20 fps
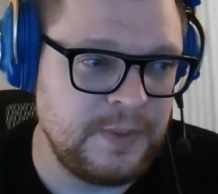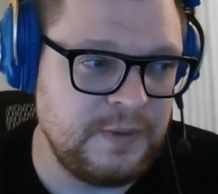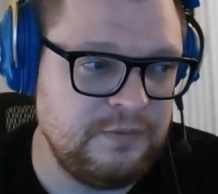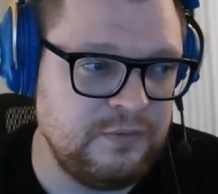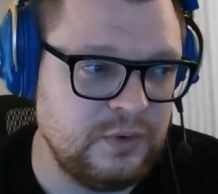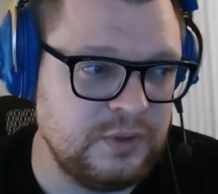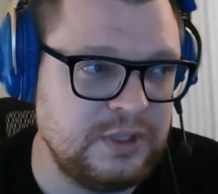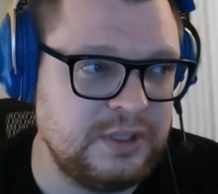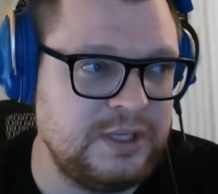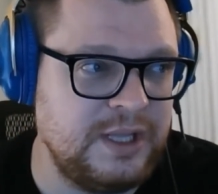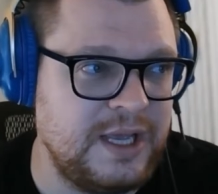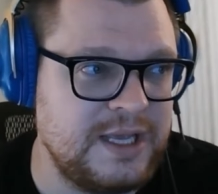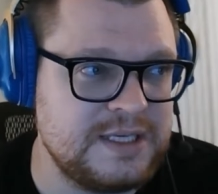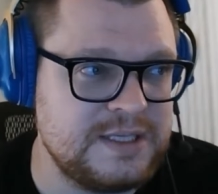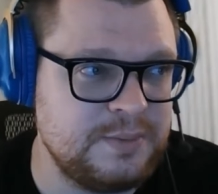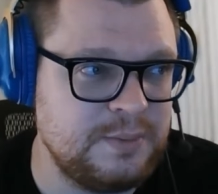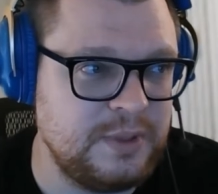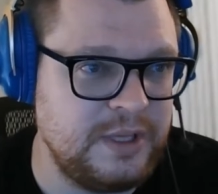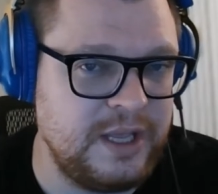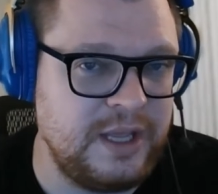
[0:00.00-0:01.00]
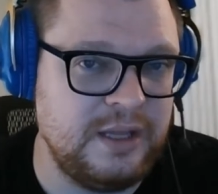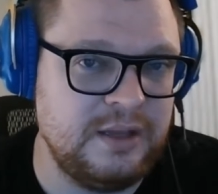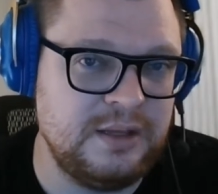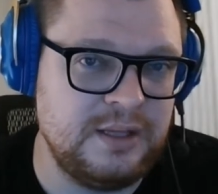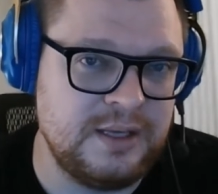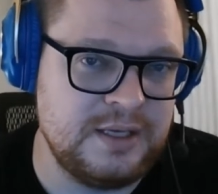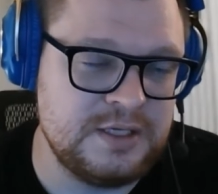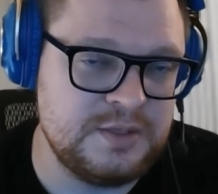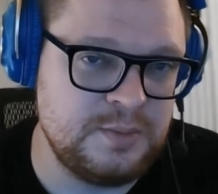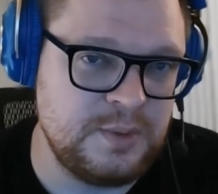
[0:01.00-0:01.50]
for the test plan,
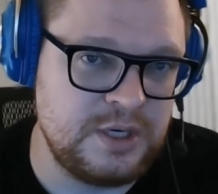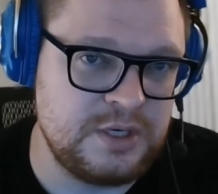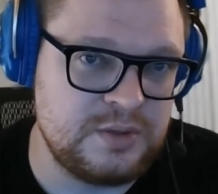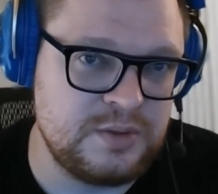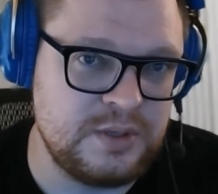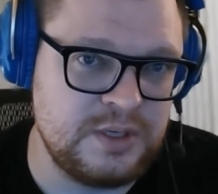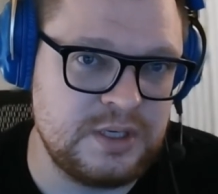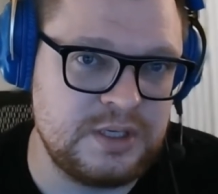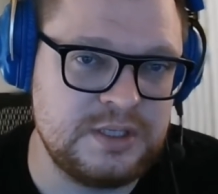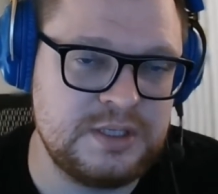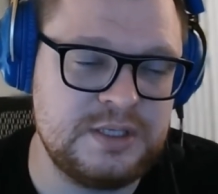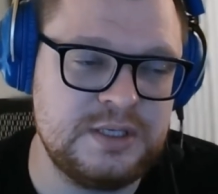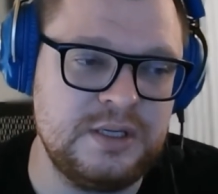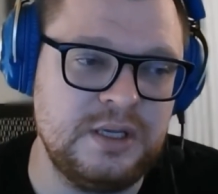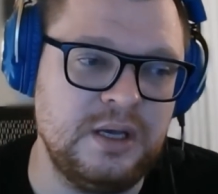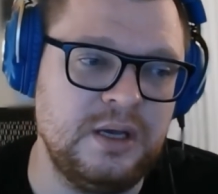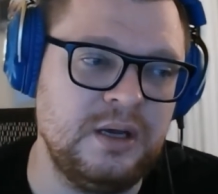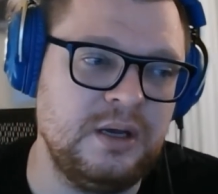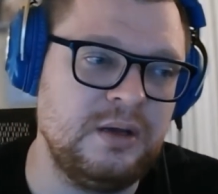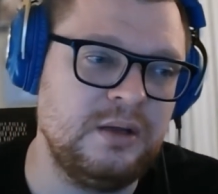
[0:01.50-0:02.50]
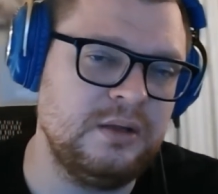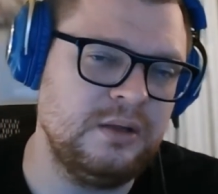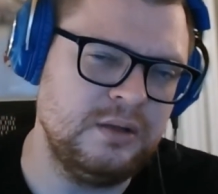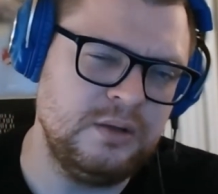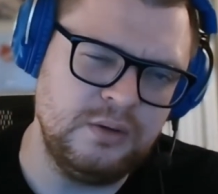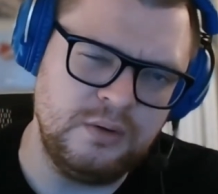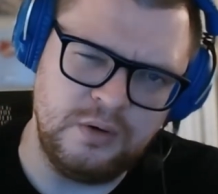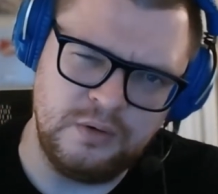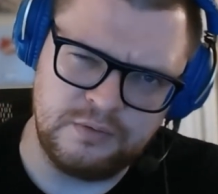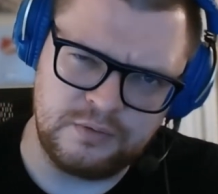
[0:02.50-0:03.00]
test matrix, uh,
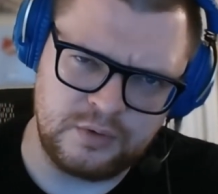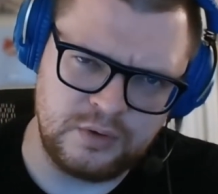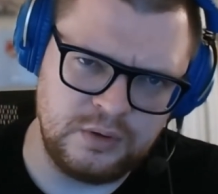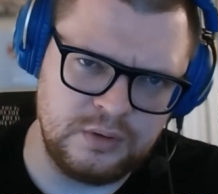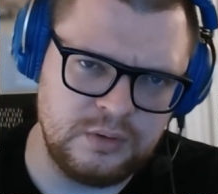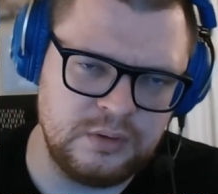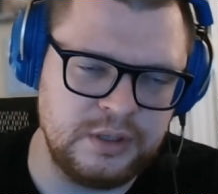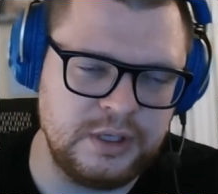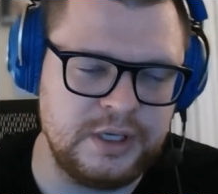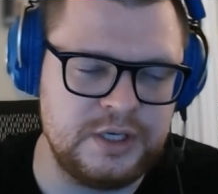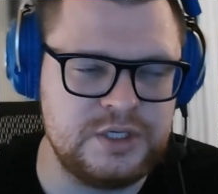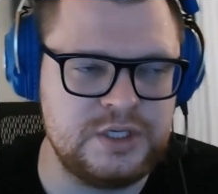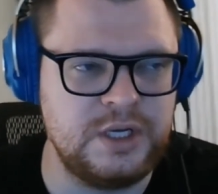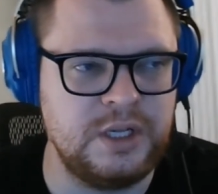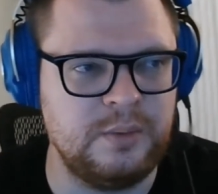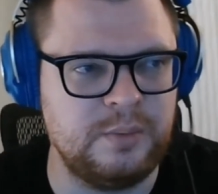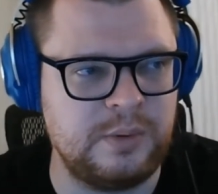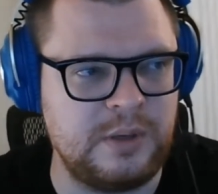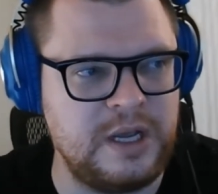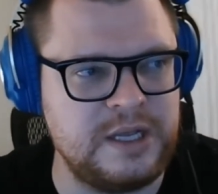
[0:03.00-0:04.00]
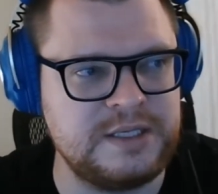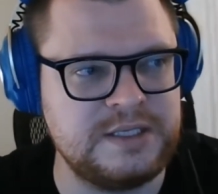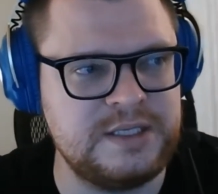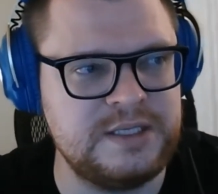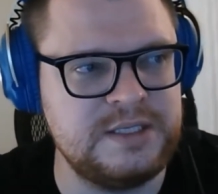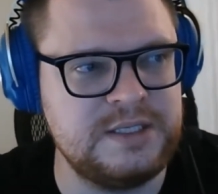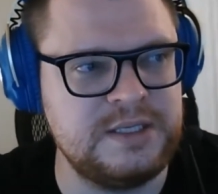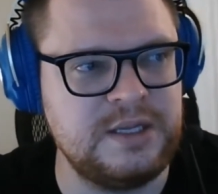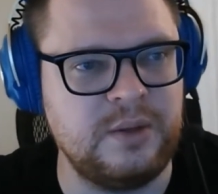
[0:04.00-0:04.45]
overall agile process.